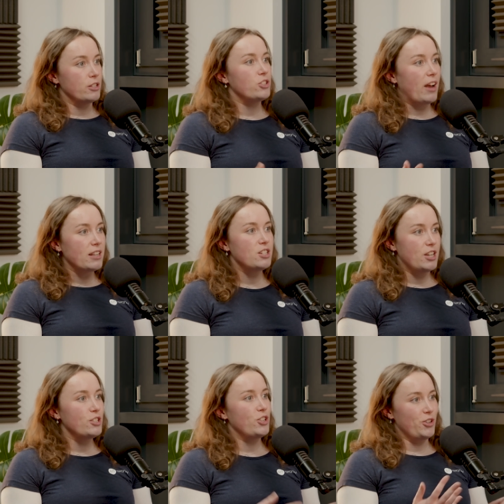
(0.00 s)

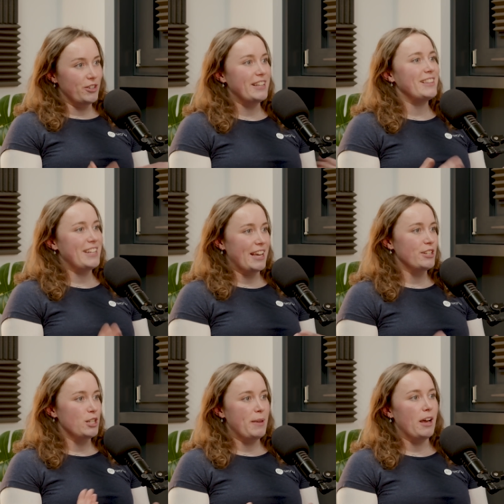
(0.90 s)
strategy. So you need the
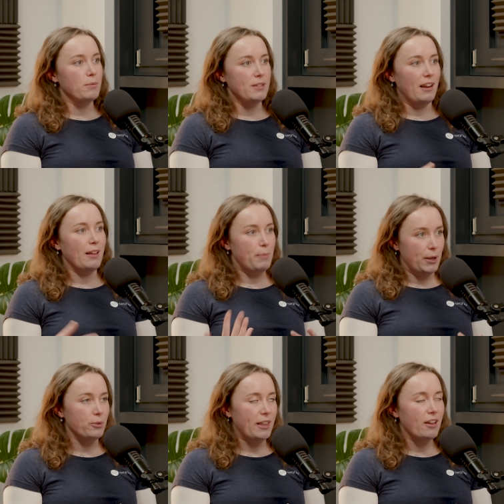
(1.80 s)
data to be able to
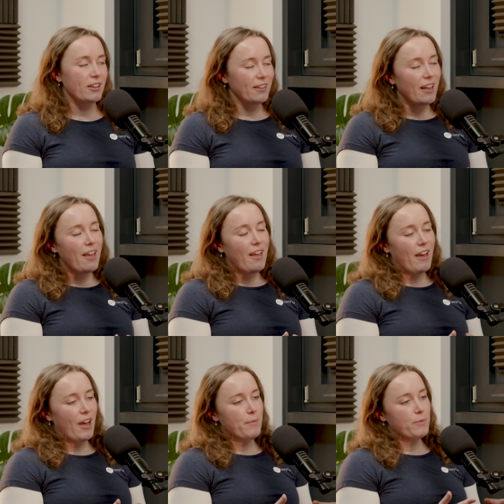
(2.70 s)
build that.
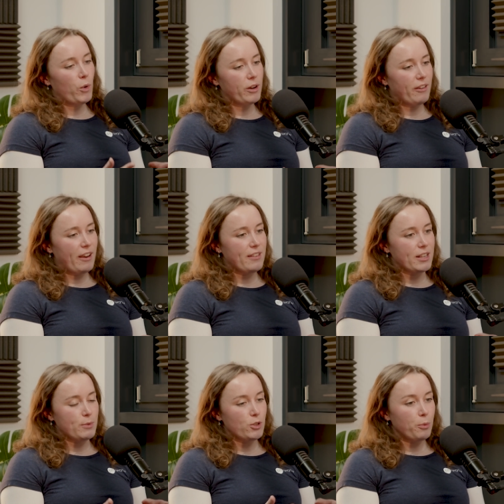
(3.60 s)
One of the great
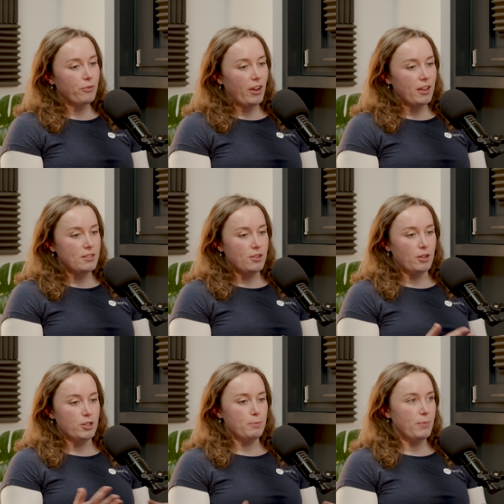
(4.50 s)
things with Shopify is you
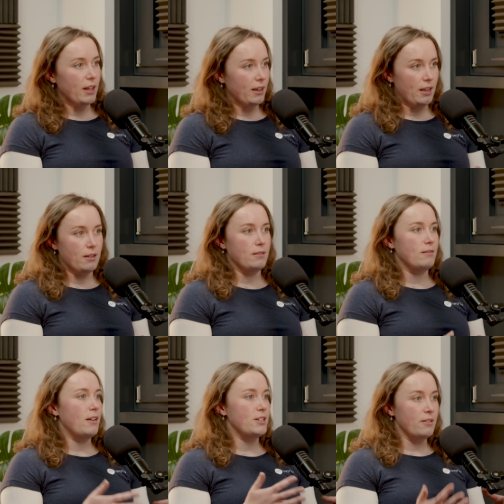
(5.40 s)
can just plug
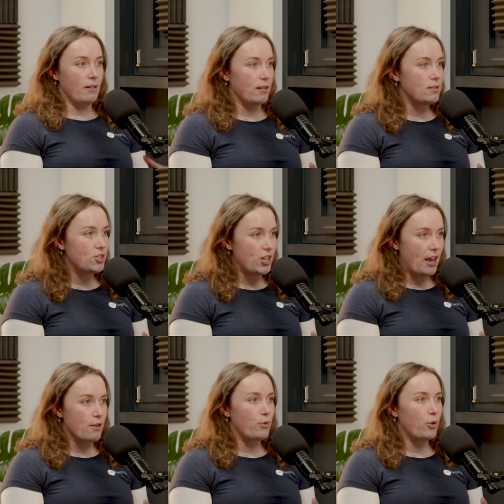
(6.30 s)
in a nice
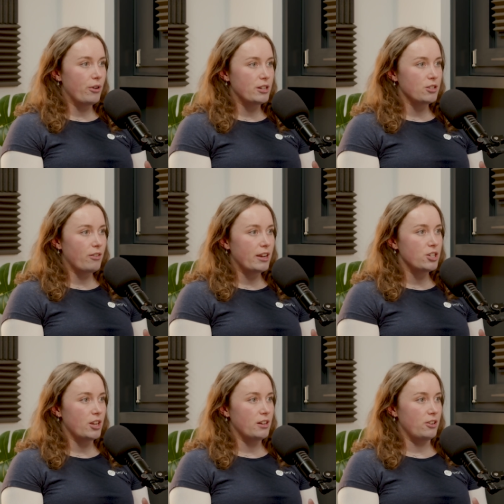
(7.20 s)
GA4
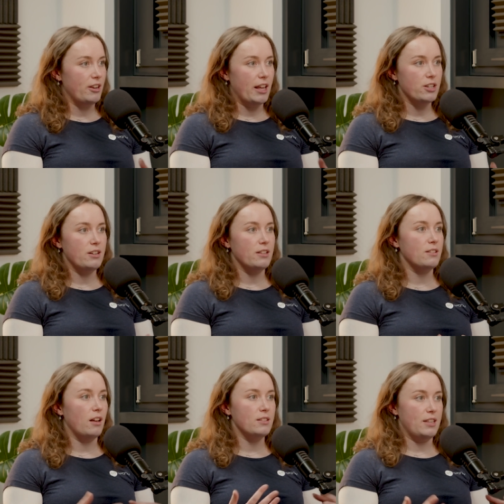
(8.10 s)
integration. You can actually
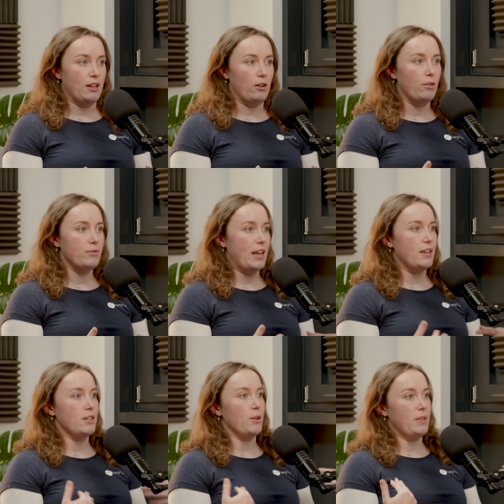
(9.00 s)
start seeing a lot of
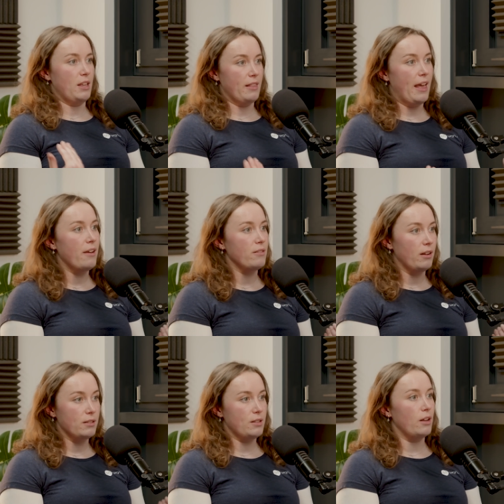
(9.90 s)
data within there
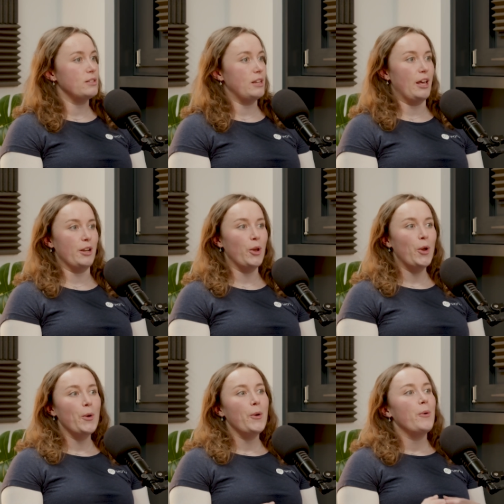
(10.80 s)
and start to learn
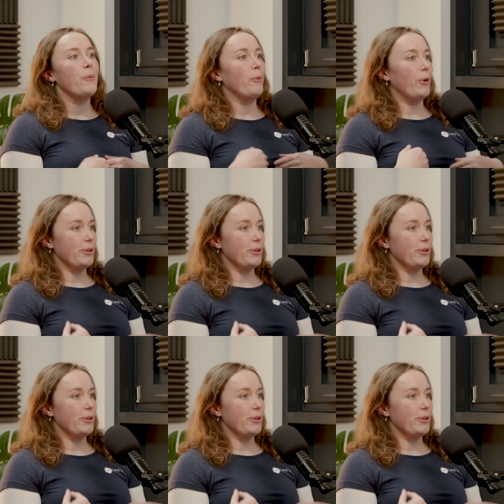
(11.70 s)
what are